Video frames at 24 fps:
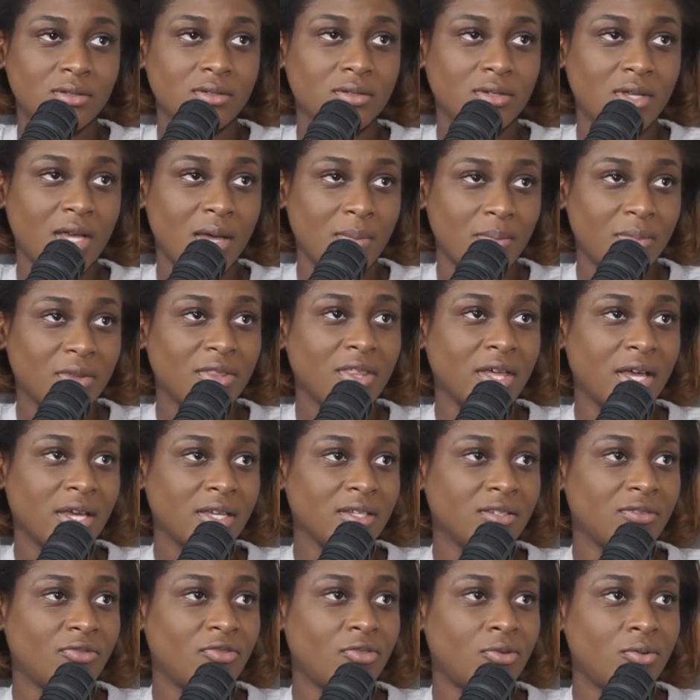
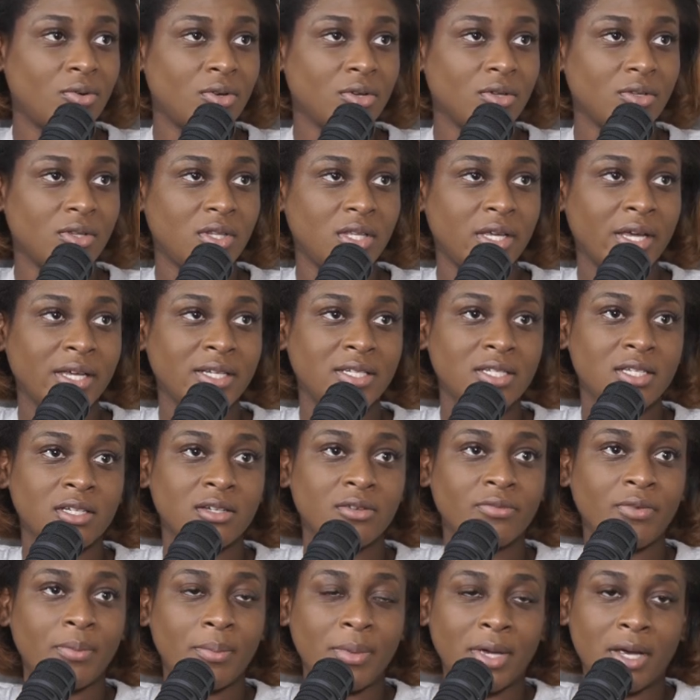empathize for the idea
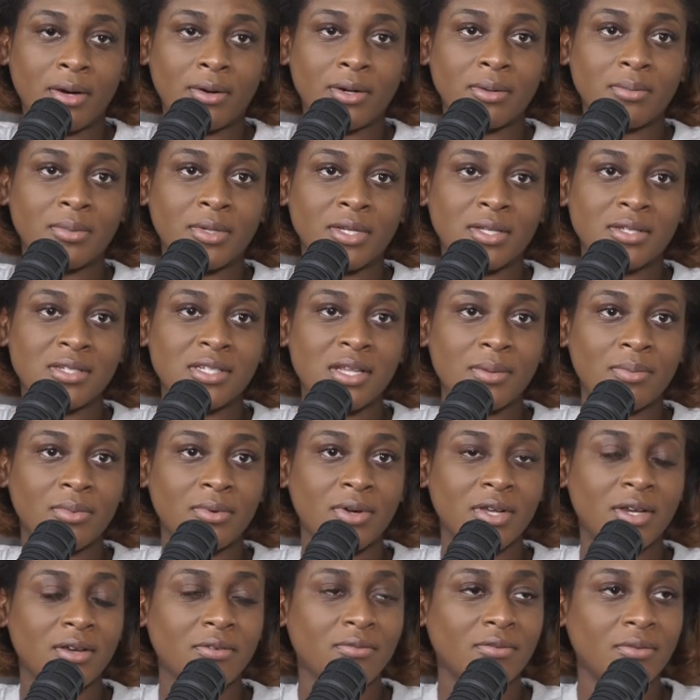of a parent being
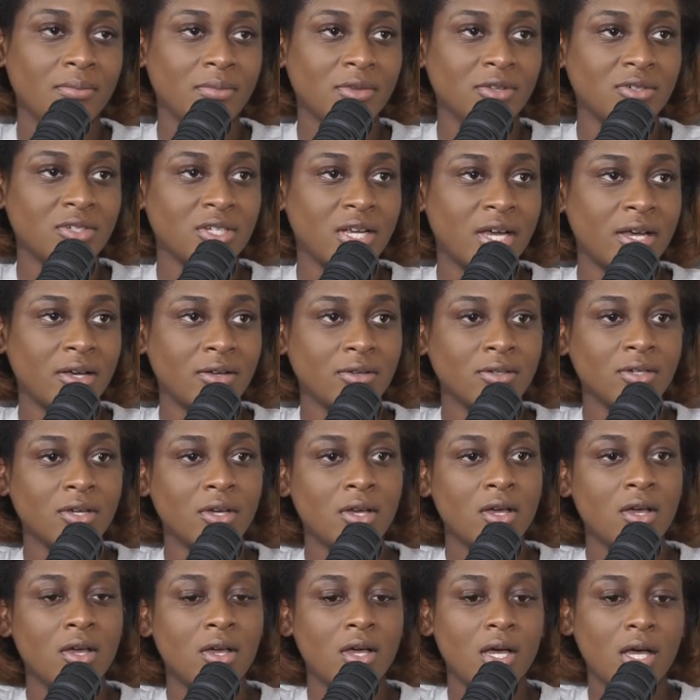separated from their child
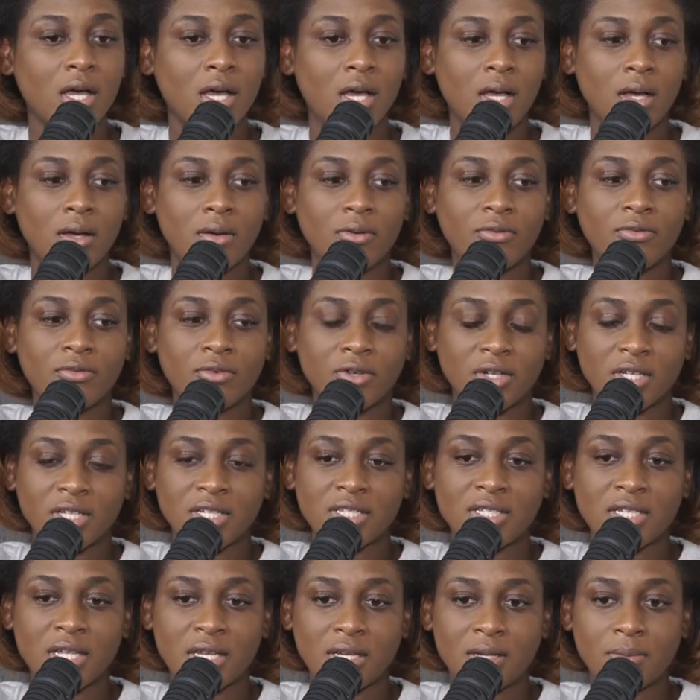uh, for an
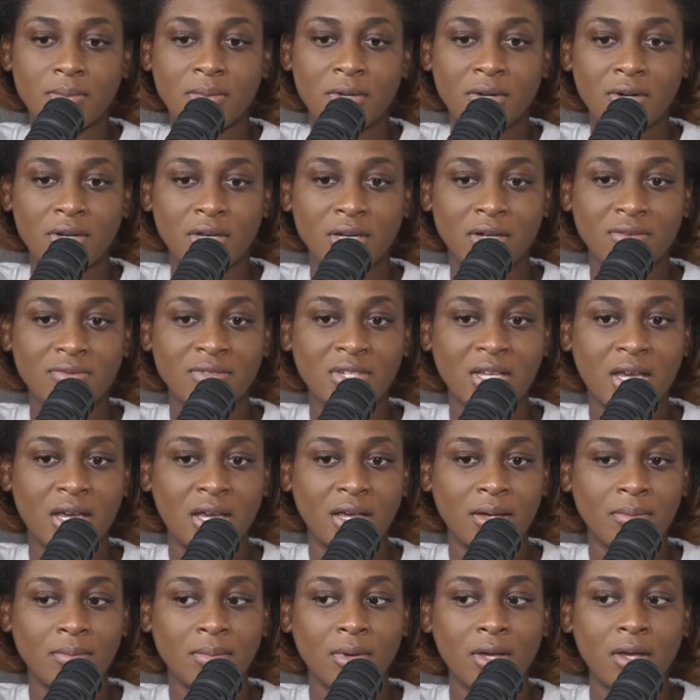extended period of
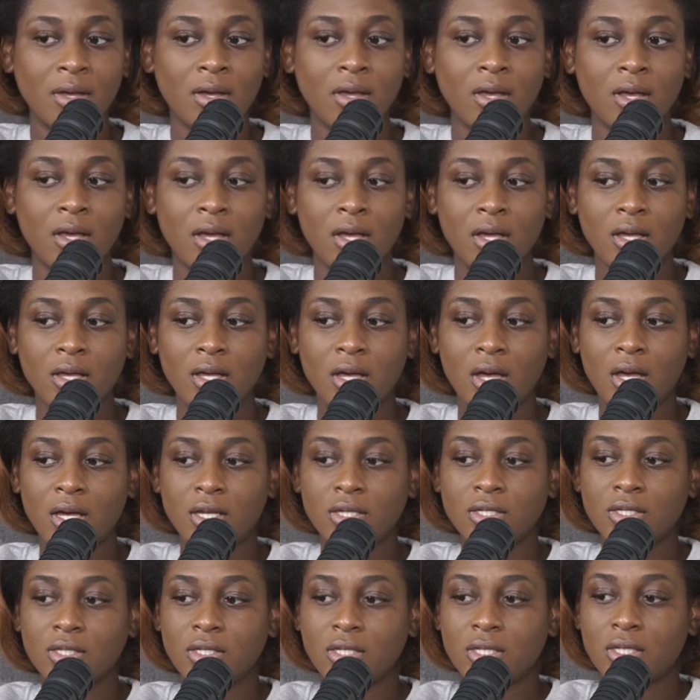time.
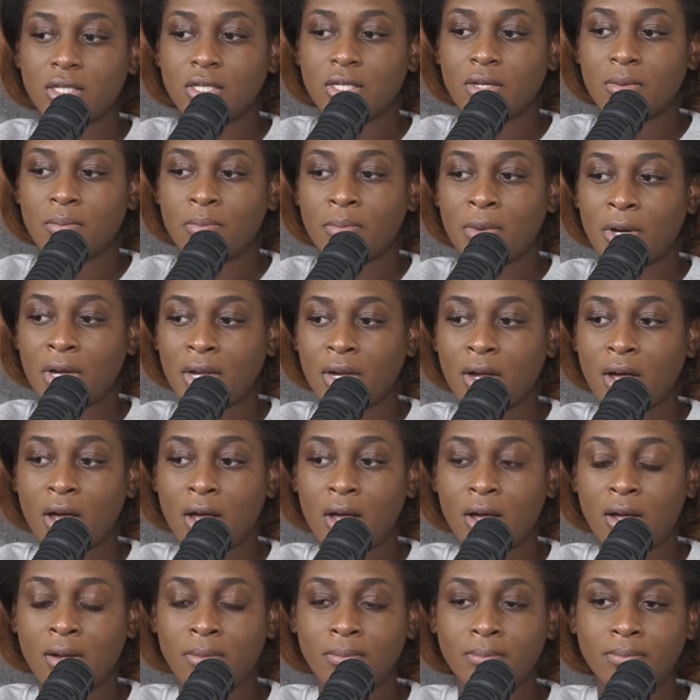But
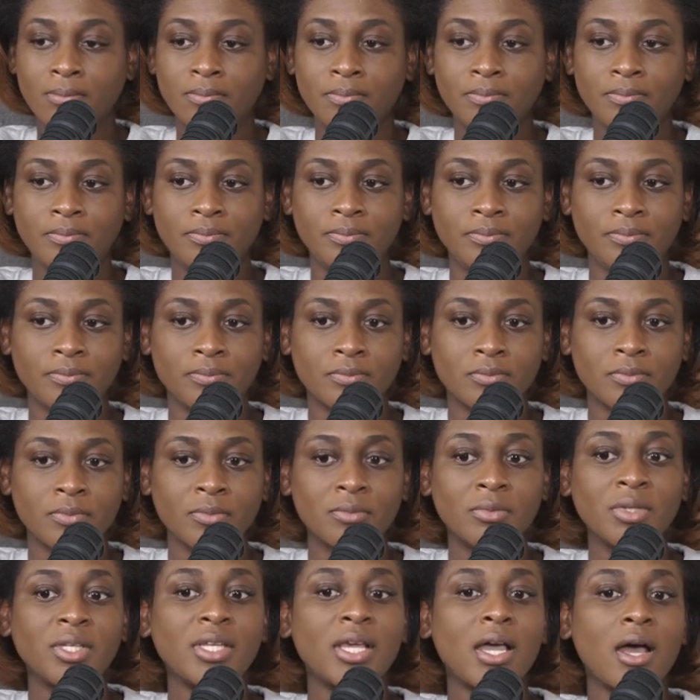um,
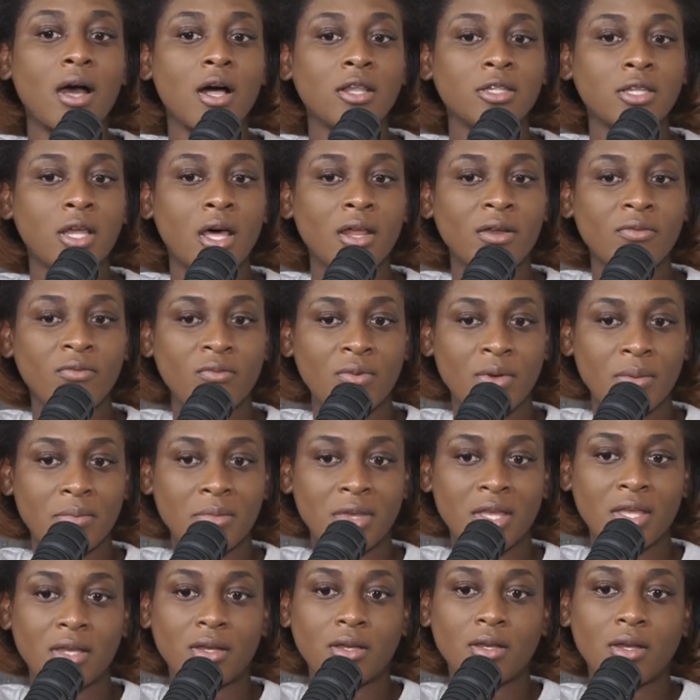but yeah, a lot of
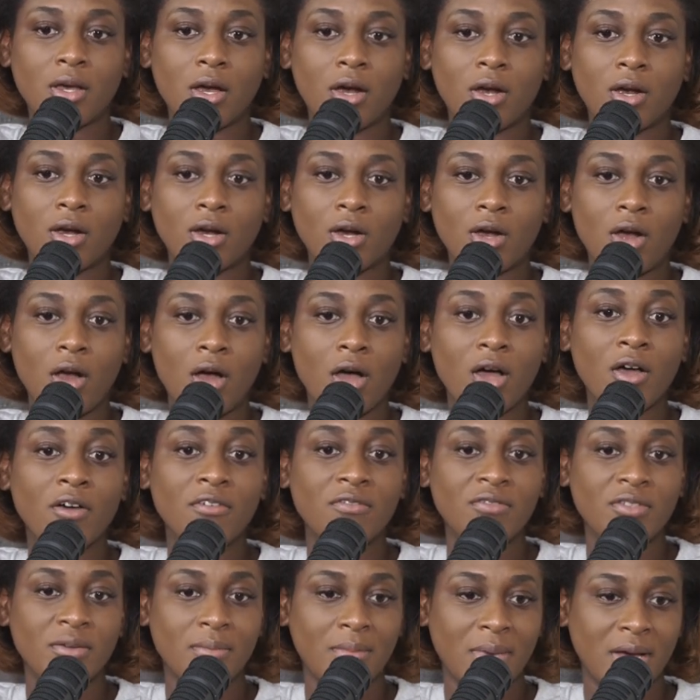women are
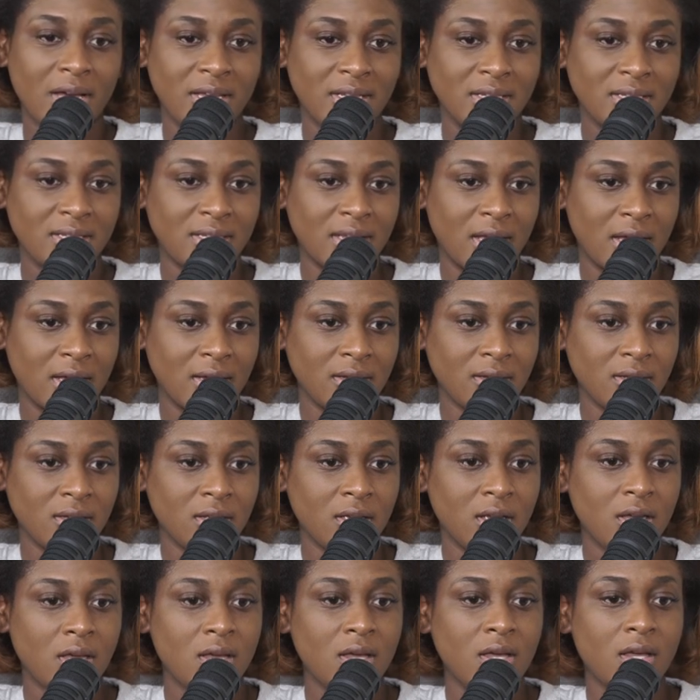of the mindset
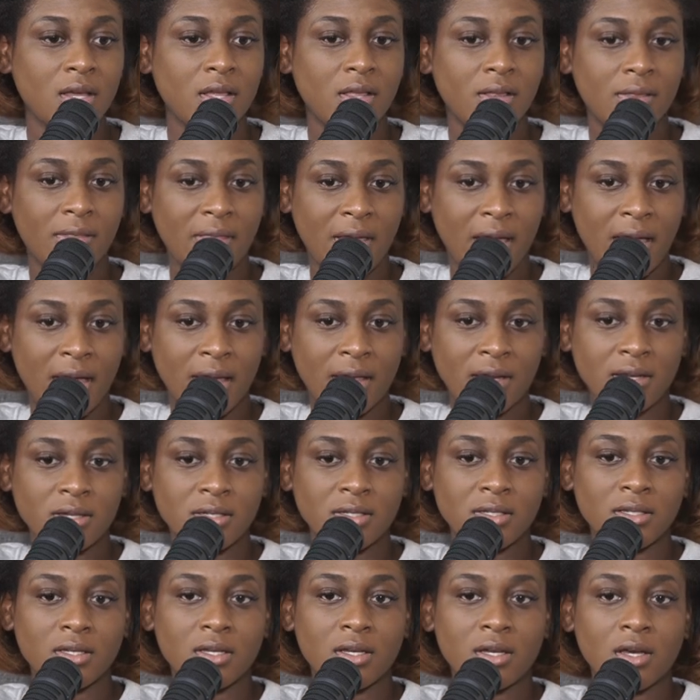
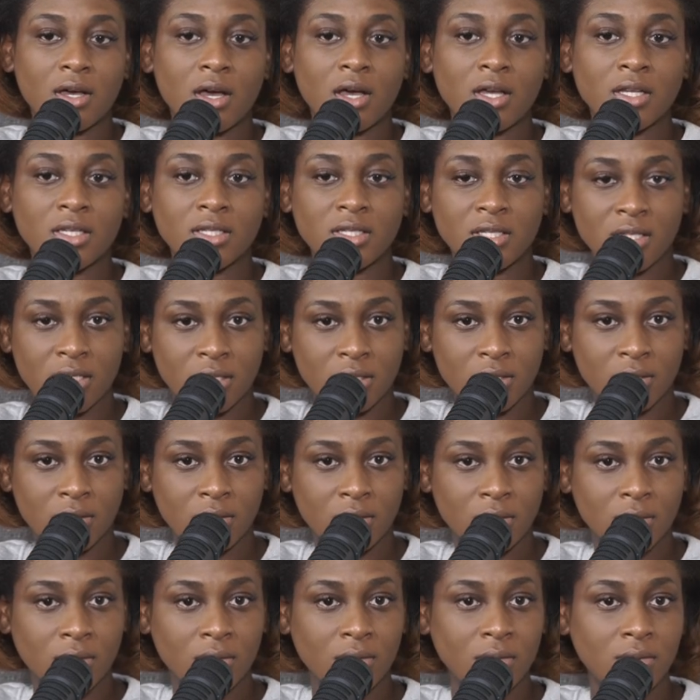that
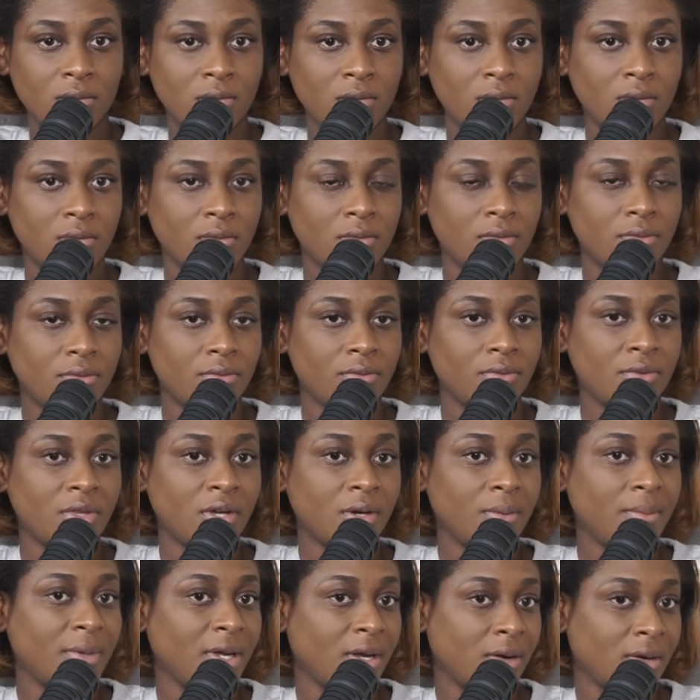until
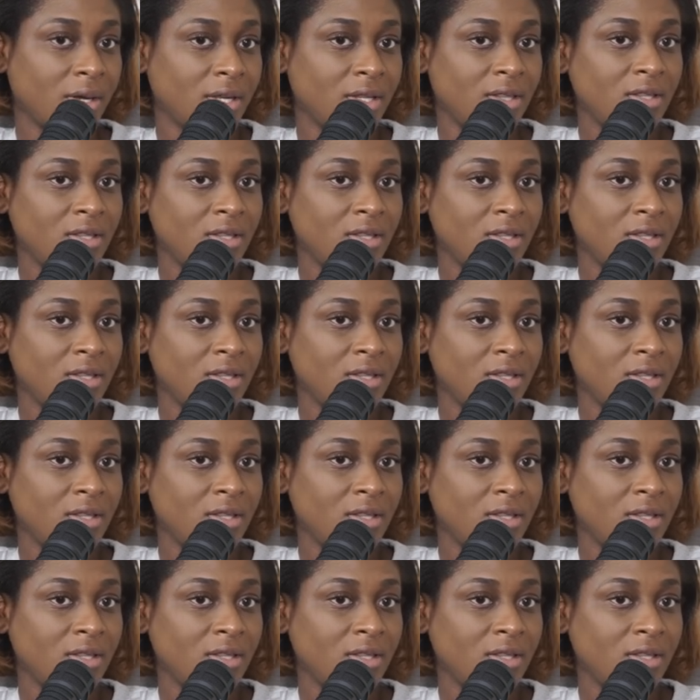they're married,